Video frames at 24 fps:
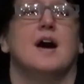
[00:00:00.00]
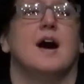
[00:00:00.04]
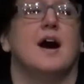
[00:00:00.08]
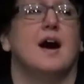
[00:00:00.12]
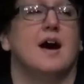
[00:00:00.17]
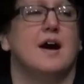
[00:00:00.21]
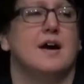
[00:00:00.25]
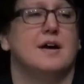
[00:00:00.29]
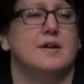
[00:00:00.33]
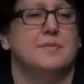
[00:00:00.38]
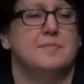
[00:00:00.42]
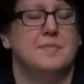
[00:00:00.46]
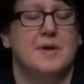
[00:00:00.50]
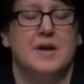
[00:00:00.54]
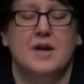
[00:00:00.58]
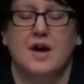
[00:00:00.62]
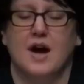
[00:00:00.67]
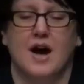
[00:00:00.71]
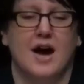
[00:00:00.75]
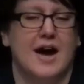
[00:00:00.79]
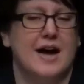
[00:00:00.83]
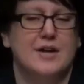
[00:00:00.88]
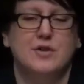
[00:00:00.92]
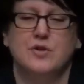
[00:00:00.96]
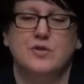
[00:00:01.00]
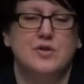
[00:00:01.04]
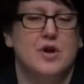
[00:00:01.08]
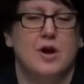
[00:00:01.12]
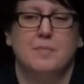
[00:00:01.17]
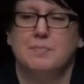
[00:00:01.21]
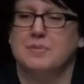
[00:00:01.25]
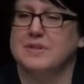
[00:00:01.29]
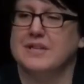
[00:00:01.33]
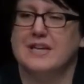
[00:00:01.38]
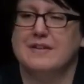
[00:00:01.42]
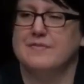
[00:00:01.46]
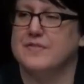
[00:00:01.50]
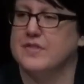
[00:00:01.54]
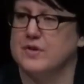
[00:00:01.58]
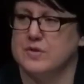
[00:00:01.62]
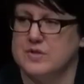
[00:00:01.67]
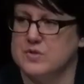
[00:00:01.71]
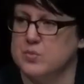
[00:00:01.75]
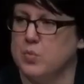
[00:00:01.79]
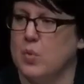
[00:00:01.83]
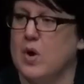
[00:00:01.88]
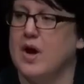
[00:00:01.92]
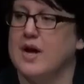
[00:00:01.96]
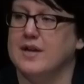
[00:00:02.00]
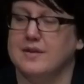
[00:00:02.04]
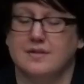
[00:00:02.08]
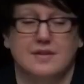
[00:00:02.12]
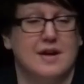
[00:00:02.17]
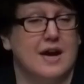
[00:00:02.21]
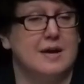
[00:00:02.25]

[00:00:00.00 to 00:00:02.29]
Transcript: I do not believe there's one.